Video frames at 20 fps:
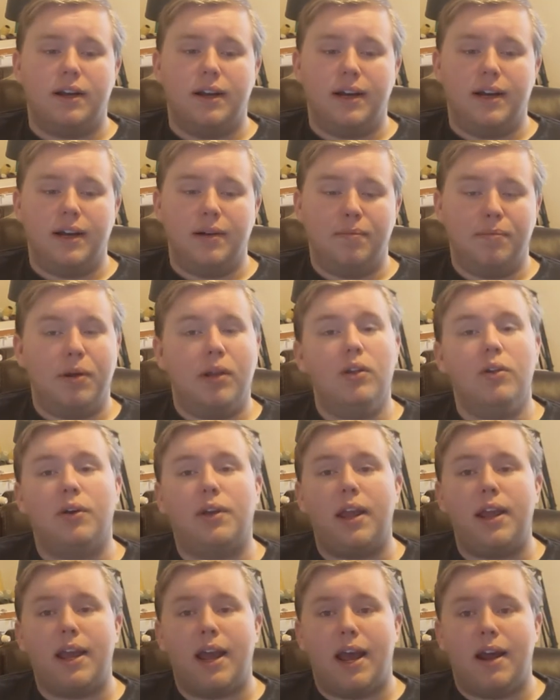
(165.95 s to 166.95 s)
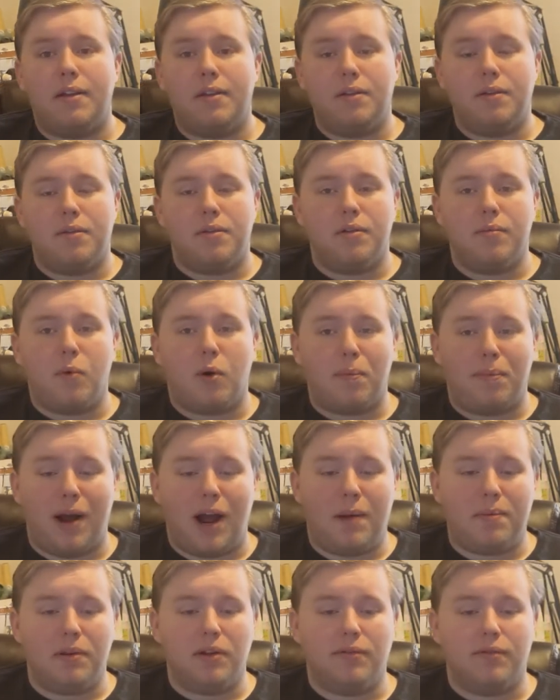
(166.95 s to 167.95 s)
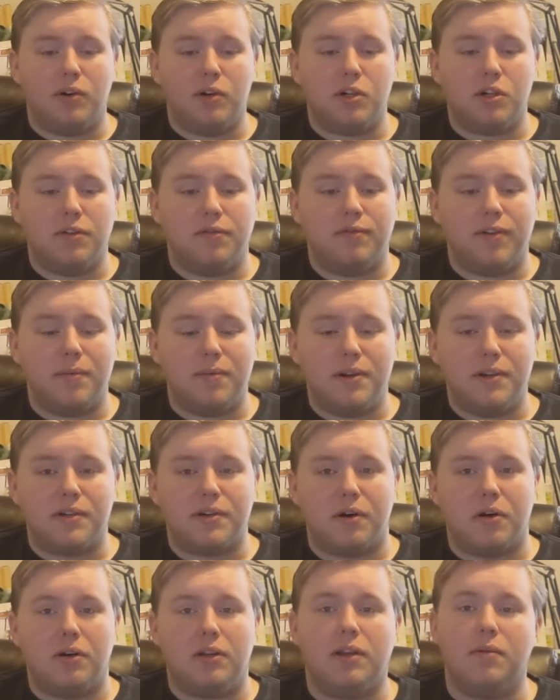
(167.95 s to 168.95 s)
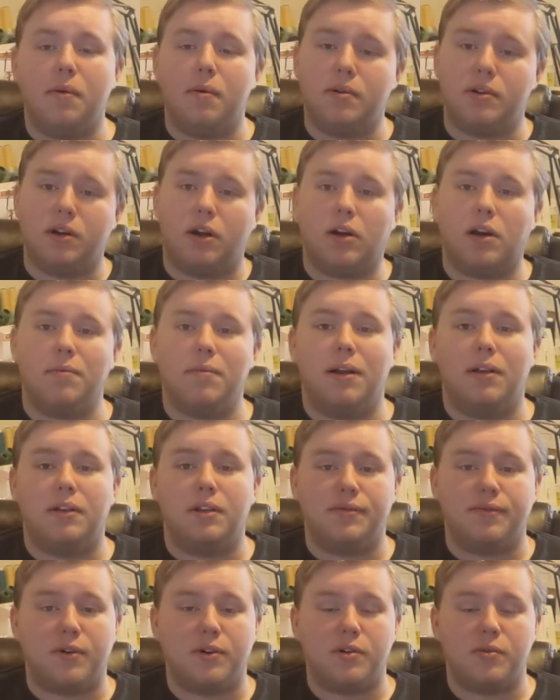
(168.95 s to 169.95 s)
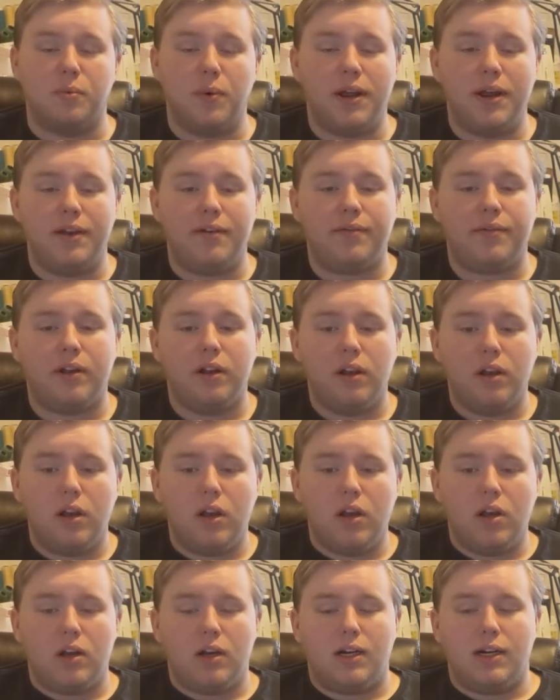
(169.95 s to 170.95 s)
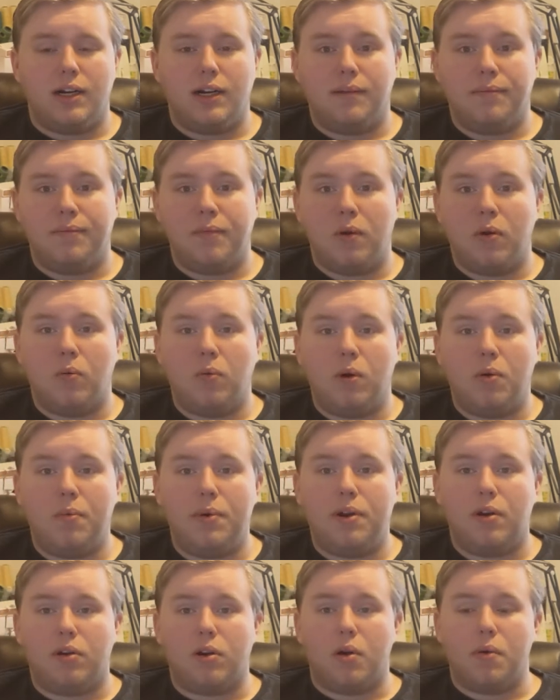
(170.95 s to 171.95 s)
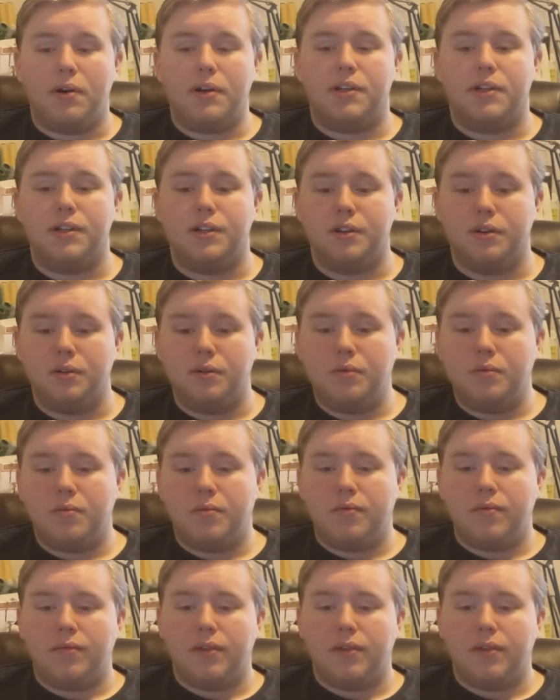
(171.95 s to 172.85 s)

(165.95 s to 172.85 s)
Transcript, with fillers: But looking at the more popular version of feminist art that we were talking about, this first wave, what we are going to do